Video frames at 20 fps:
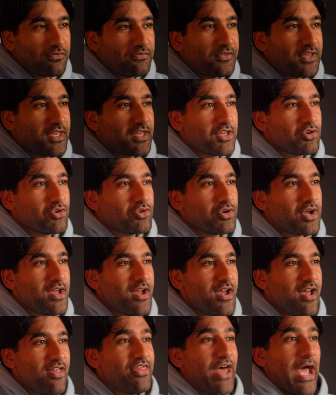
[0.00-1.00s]

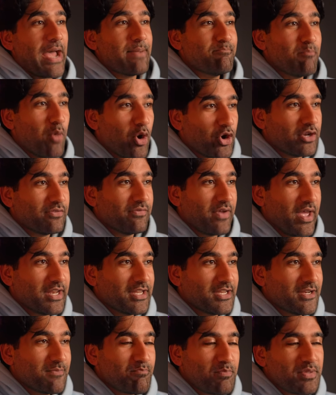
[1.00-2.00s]
feel that
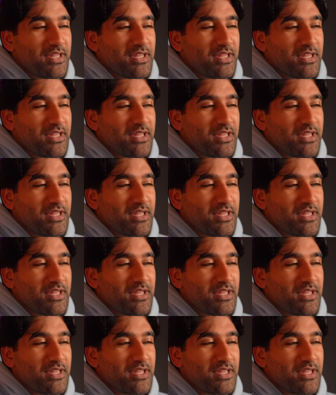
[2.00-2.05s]
motivated.